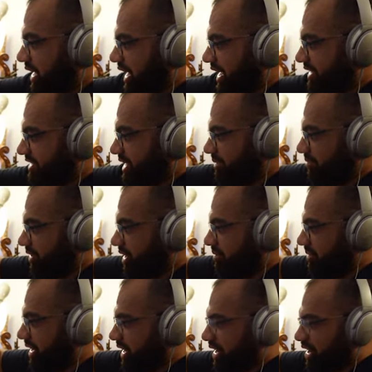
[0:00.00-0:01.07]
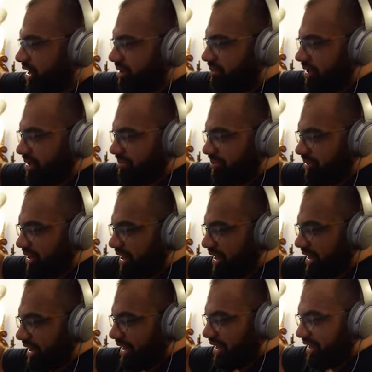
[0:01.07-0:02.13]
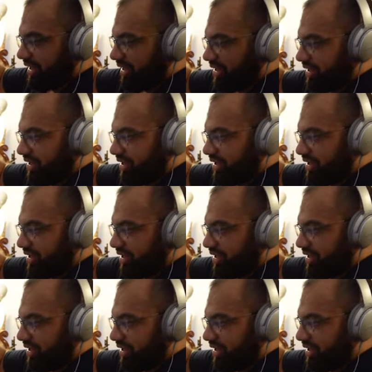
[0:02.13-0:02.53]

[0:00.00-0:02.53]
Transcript: as I brought my arm up, I